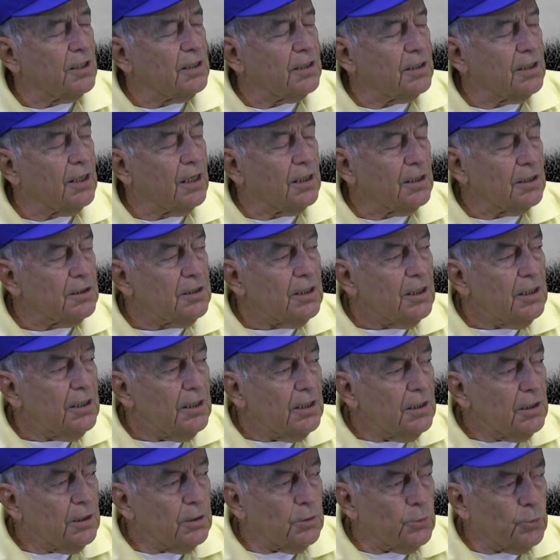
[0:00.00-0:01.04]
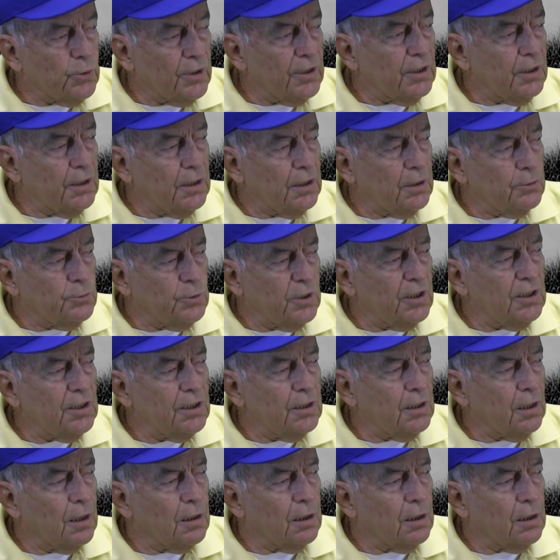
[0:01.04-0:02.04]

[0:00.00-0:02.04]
And we